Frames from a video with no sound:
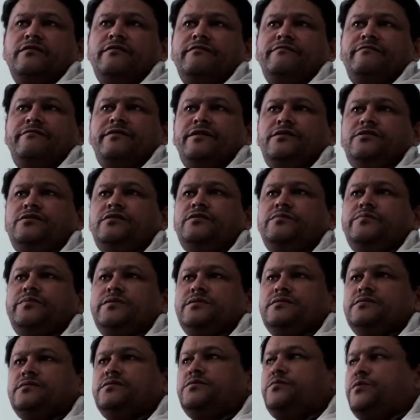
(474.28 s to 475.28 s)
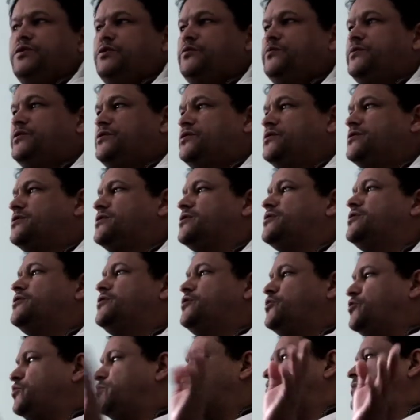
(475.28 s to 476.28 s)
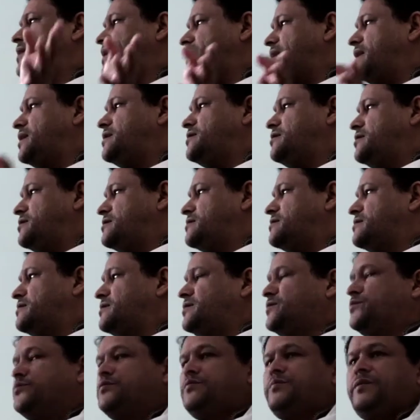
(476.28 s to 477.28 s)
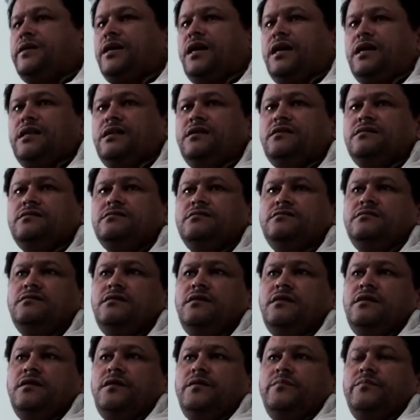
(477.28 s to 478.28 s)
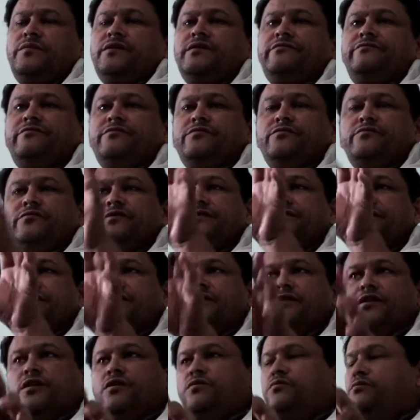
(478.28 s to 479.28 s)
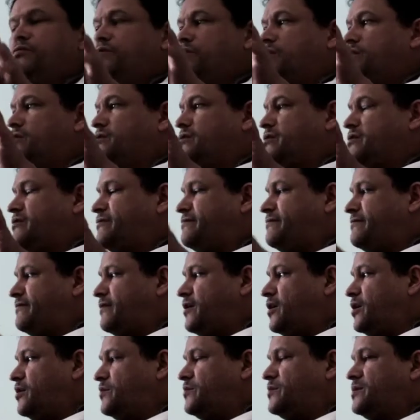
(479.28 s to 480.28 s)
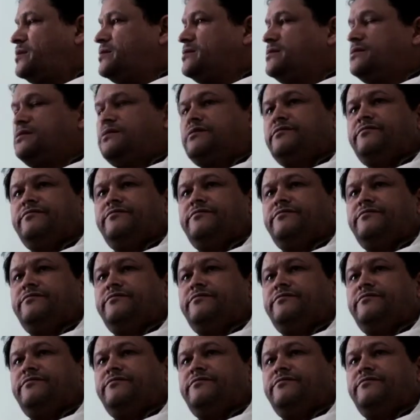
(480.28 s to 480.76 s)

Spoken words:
vegetables, which we just assume by nature it would be halal, but if it was grown on a farmer's